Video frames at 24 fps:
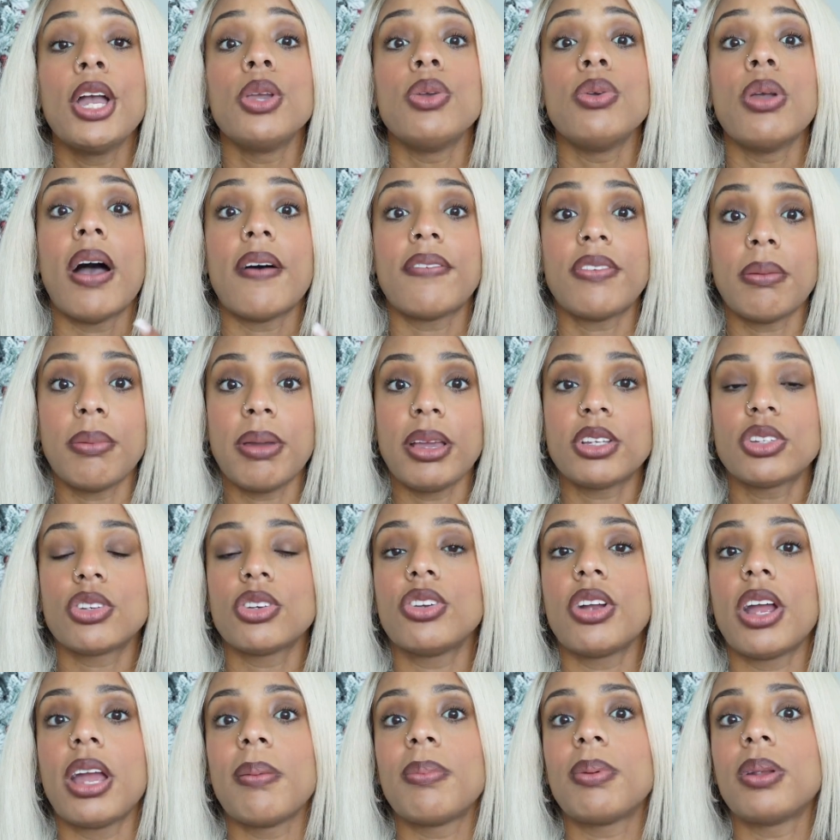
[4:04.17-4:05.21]
you have to make sure
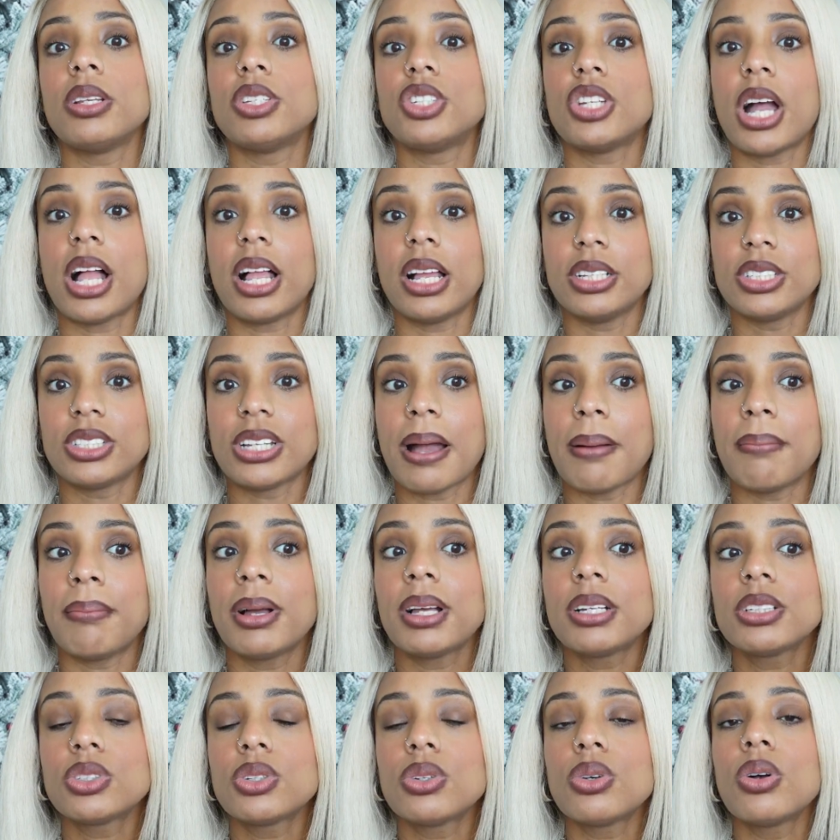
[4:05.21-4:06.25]
you're able to challenge that
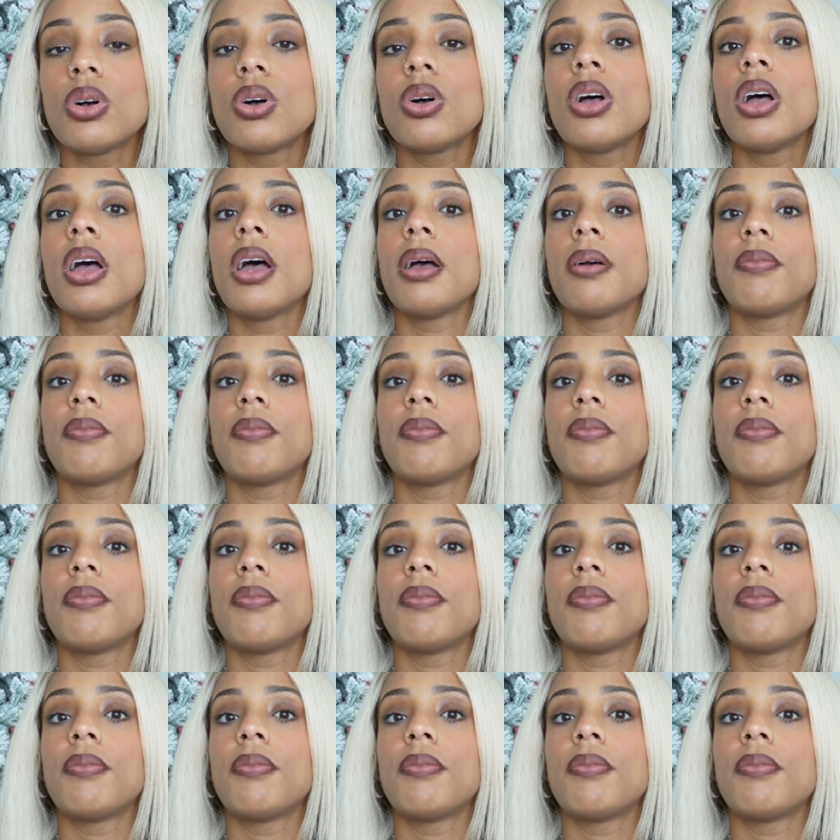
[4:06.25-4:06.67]
muscle,